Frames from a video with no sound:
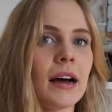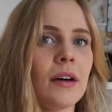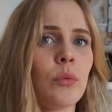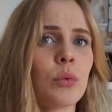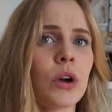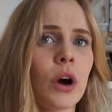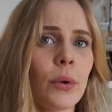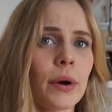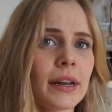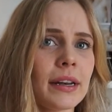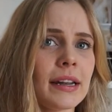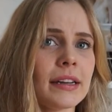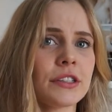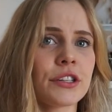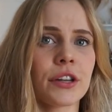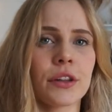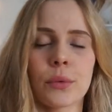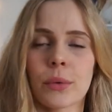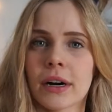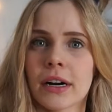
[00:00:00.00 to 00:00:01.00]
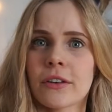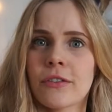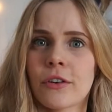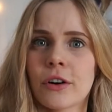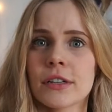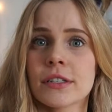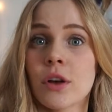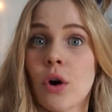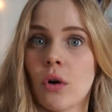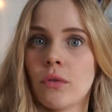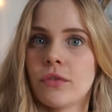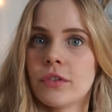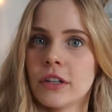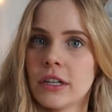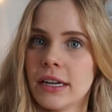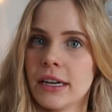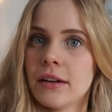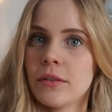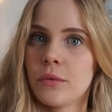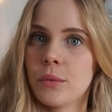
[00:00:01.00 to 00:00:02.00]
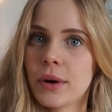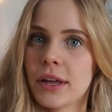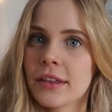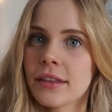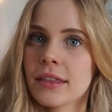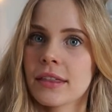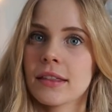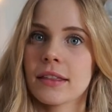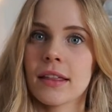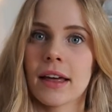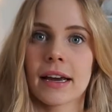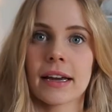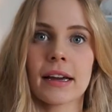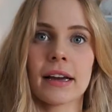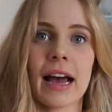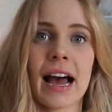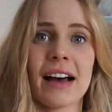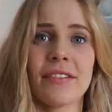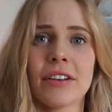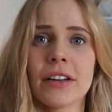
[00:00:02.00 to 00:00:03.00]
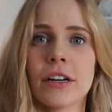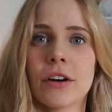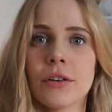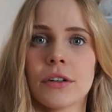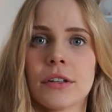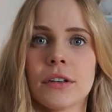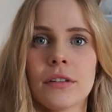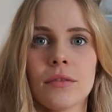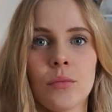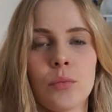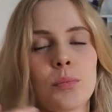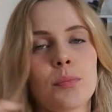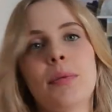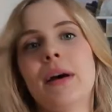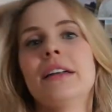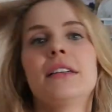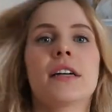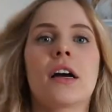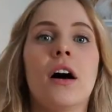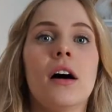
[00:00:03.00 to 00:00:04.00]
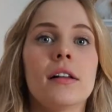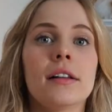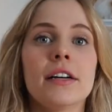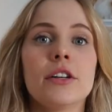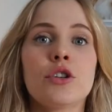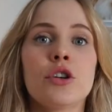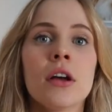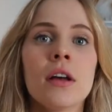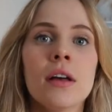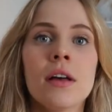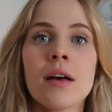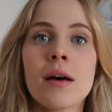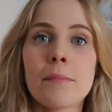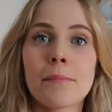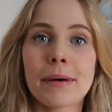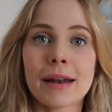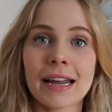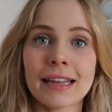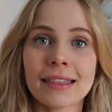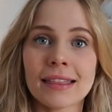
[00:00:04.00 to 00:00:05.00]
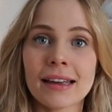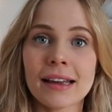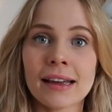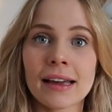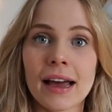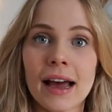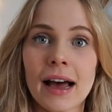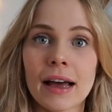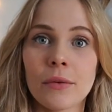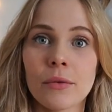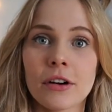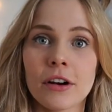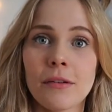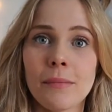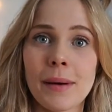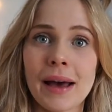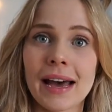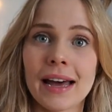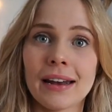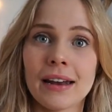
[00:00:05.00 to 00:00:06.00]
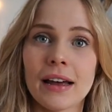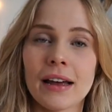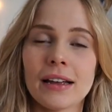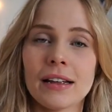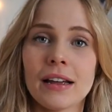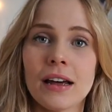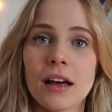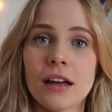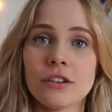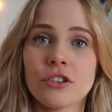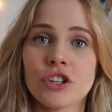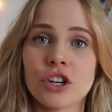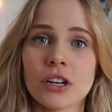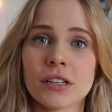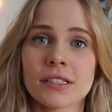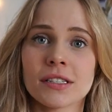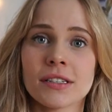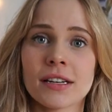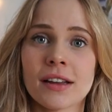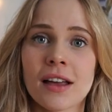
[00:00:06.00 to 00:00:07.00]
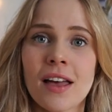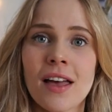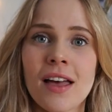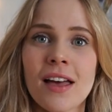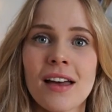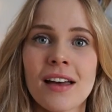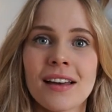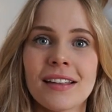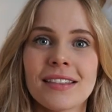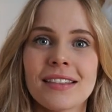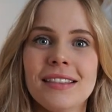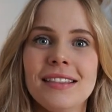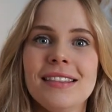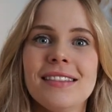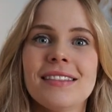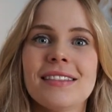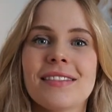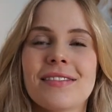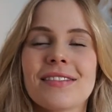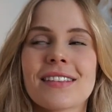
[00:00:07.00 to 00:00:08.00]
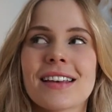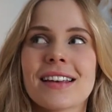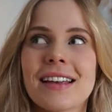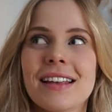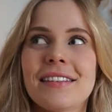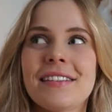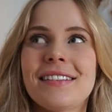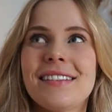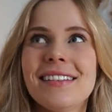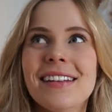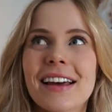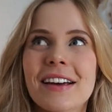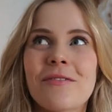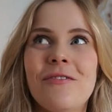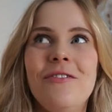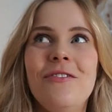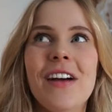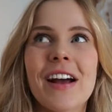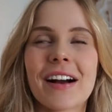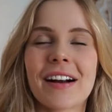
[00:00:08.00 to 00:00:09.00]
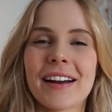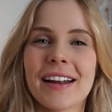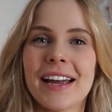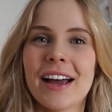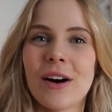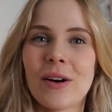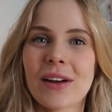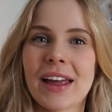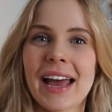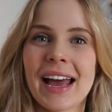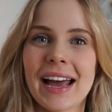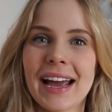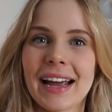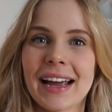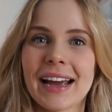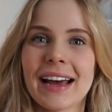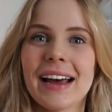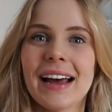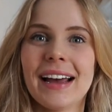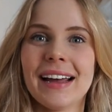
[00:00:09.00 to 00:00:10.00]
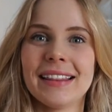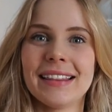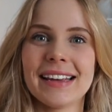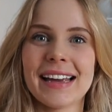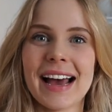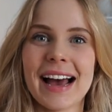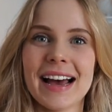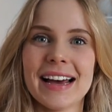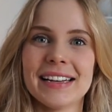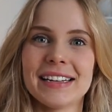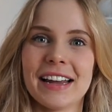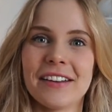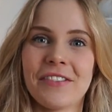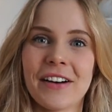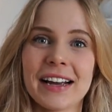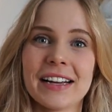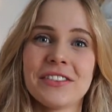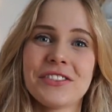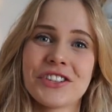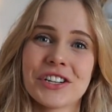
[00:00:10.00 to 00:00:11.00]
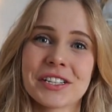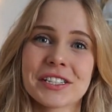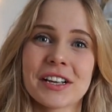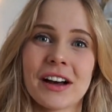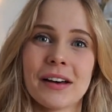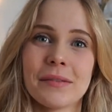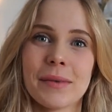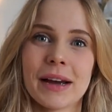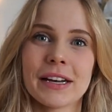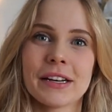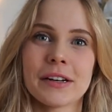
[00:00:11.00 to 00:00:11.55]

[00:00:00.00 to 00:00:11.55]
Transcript: going into the workforce, hopefully, with like having been to college. But I think I would have been just like very okay in the end if I had just gotten